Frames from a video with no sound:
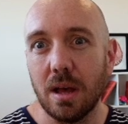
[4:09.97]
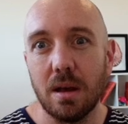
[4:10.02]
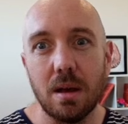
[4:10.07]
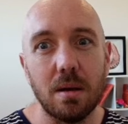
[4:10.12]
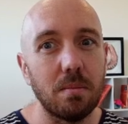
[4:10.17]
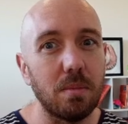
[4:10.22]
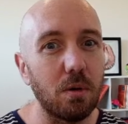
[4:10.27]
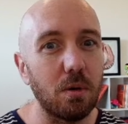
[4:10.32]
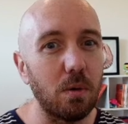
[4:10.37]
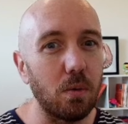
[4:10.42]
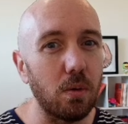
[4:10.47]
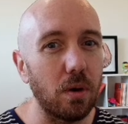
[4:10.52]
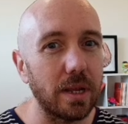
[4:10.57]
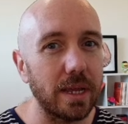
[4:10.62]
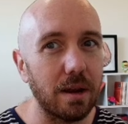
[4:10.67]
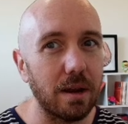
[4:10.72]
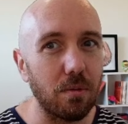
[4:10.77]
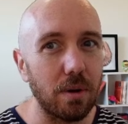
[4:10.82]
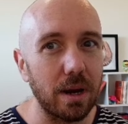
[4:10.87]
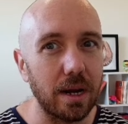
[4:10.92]
but we won't
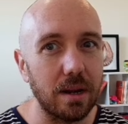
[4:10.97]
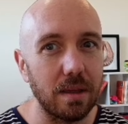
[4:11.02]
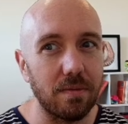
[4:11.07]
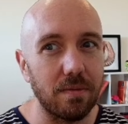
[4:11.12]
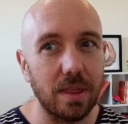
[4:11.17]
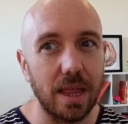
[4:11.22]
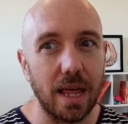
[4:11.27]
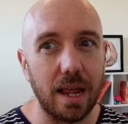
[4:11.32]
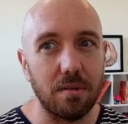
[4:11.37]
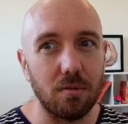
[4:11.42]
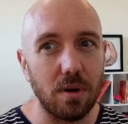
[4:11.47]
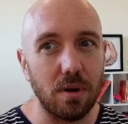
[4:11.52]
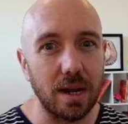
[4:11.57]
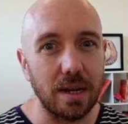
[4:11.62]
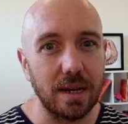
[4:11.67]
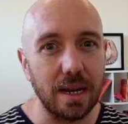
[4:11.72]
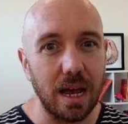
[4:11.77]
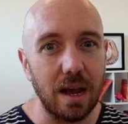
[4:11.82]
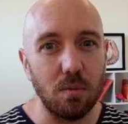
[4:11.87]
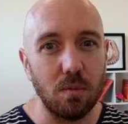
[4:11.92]
get ready for that right
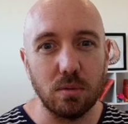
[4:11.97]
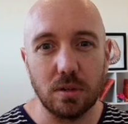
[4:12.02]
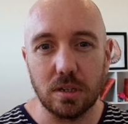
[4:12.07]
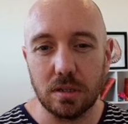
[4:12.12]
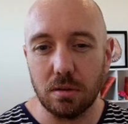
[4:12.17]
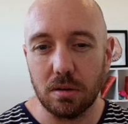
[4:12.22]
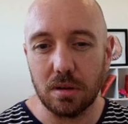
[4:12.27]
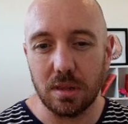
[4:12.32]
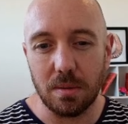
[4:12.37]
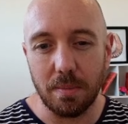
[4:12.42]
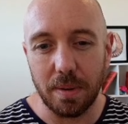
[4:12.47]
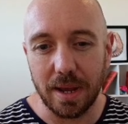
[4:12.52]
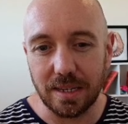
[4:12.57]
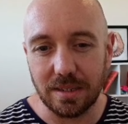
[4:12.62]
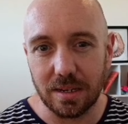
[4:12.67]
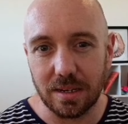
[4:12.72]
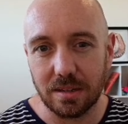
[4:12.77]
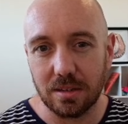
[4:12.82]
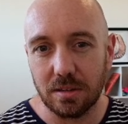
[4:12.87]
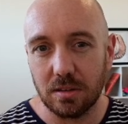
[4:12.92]
now. We'll just look at the
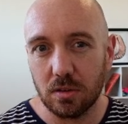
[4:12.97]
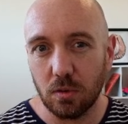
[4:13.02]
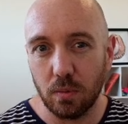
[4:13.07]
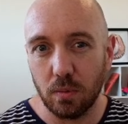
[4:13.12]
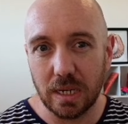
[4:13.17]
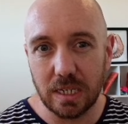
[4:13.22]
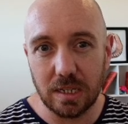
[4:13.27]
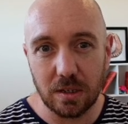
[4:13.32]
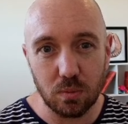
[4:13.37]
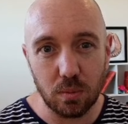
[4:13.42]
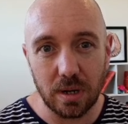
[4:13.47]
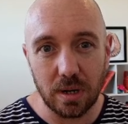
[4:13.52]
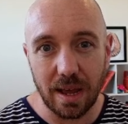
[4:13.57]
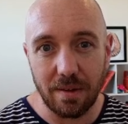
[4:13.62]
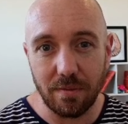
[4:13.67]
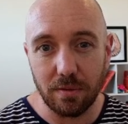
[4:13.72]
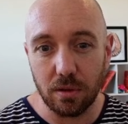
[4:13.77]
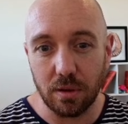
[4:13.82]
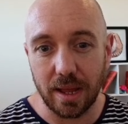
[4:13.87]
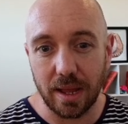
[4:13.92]
basics. So we just want to have a
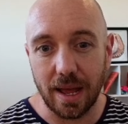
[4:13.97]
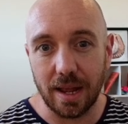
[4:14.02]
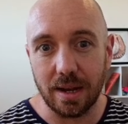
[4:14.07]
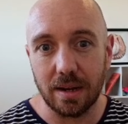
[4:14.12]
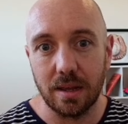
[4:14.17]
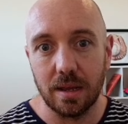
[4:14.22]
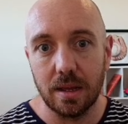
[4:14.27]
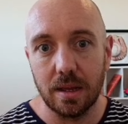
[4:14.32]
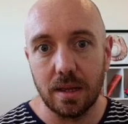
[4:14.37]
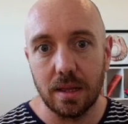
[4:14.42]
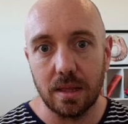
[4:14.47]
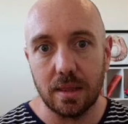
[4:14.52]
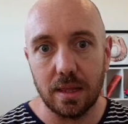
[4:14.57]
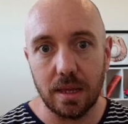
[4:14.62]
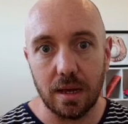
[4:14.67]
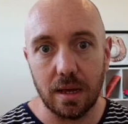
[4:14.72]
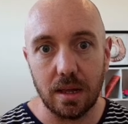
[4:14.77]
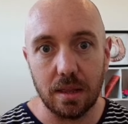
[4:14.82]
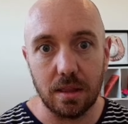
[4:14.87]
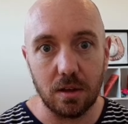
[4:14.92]
look at the
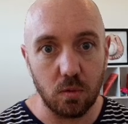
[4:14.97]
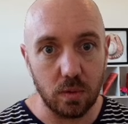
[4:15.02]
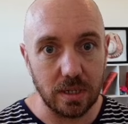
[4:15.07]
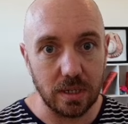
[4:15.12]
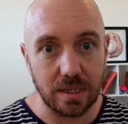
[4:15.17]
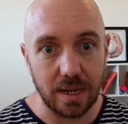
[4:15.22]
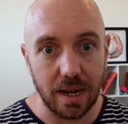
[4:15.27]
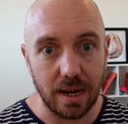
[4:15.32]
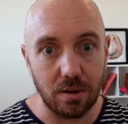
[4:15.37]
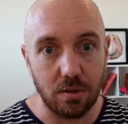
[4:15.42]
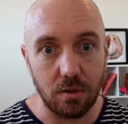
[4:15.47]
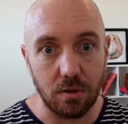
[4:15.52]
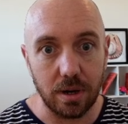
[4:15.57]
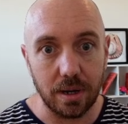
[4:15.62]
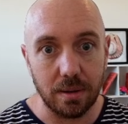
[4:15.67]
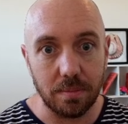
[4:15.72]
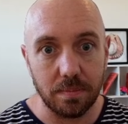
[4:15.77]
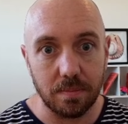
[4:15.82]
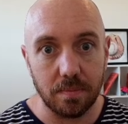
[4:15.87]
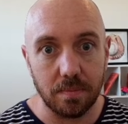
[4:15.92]
quiz category.
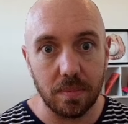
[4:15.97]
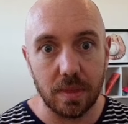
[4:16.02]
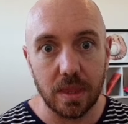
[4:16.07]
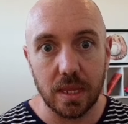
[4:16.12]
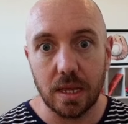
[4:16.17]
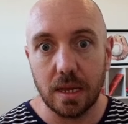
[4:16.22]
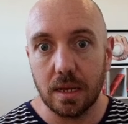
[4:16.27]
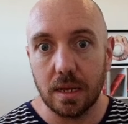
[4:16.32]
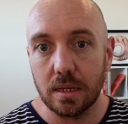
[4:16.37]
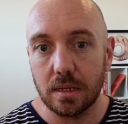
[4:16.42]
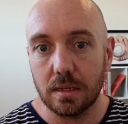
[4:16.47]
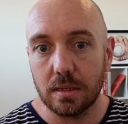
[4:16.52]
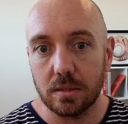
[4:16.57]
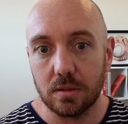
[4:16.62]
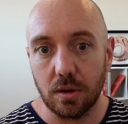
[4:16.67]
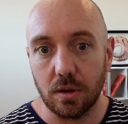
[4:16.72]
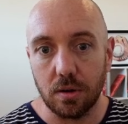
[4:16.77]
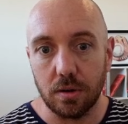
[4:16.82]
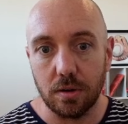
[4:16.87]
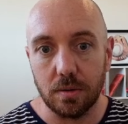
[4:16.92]

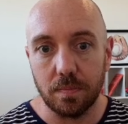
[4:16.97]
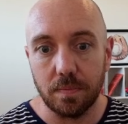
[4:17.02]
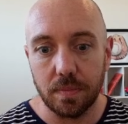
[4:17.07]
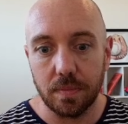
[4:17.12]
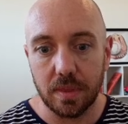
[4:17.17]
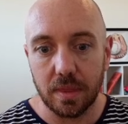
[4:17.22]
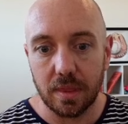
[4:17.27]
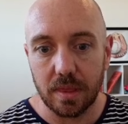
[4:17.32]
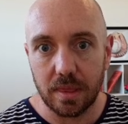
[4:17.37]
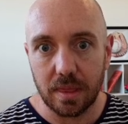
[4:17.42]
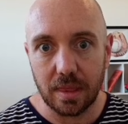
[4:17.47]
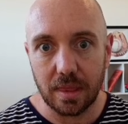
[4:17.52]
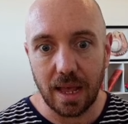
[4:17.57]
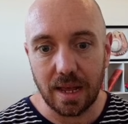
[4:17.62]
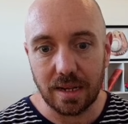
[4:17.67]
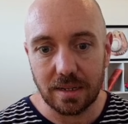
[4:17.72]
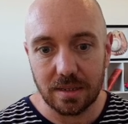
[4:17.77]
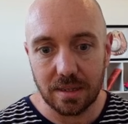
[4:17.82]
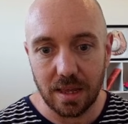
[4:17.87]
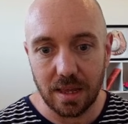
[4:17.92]
So
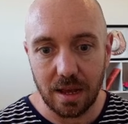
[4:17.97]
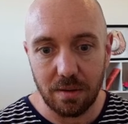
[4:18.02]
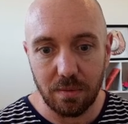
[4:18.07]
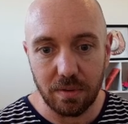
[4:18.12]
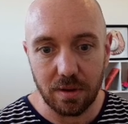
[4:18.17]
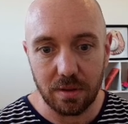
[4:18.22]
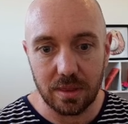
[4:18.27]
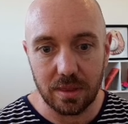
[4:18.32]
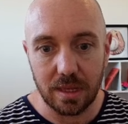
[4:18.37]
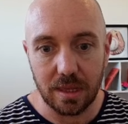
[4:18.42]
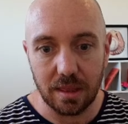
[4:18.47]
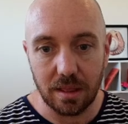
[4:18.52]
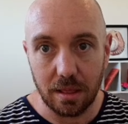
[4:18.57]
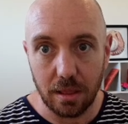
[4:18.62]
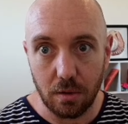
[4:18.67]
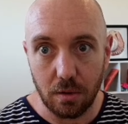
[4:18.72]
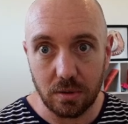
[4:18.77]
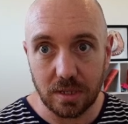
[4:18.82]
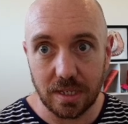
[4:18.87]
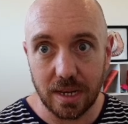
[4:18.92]
that's there. We've got the
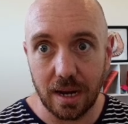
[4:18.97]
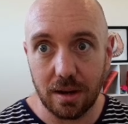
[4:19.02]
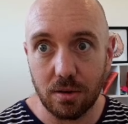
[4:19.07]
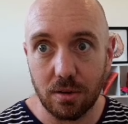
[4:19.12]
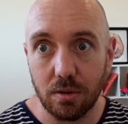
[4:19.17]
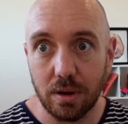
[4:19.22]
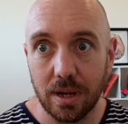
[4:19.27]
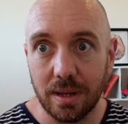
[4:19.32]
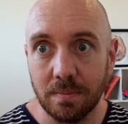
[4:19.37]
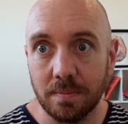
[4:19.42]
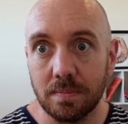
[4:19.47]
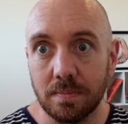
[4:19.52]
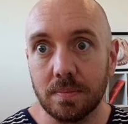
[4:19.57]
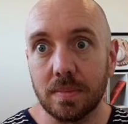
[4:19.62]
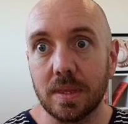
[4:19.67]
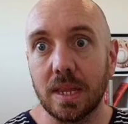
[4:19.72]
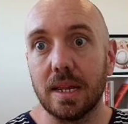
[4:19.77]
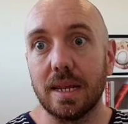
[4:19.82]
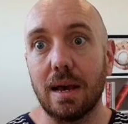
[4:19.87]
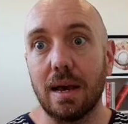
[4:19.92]
lowest category.
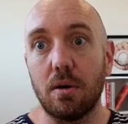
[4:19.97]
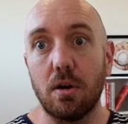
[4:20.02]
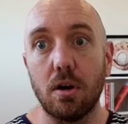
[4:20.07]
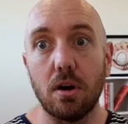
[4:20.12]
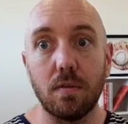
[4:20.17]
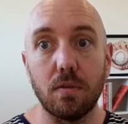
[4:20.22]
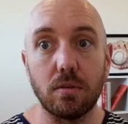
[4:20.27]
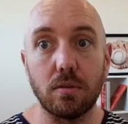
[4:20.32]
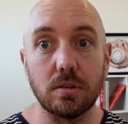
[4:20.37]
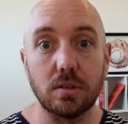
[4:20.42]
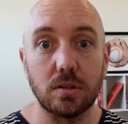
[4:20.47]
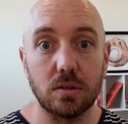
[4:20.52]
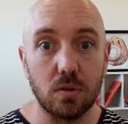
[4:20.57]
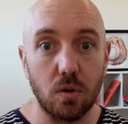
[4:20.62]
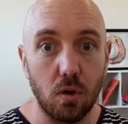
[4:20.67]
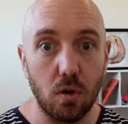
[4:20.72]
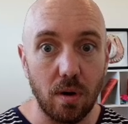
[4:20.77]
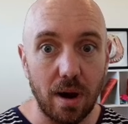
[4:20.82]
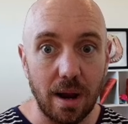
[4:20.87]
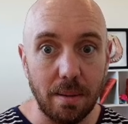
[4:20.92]
Now over on
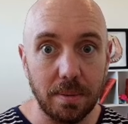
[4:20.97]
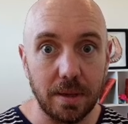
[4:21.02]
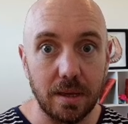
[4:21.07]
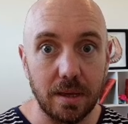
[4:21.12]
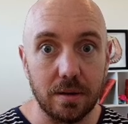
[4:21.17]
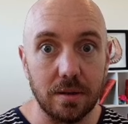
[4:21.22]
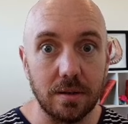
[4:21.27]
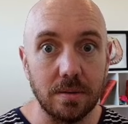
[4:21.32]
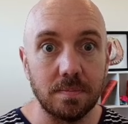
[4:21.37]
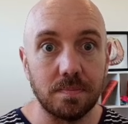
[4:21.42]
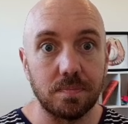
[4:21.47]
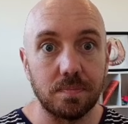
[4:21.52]
ScoreApp here,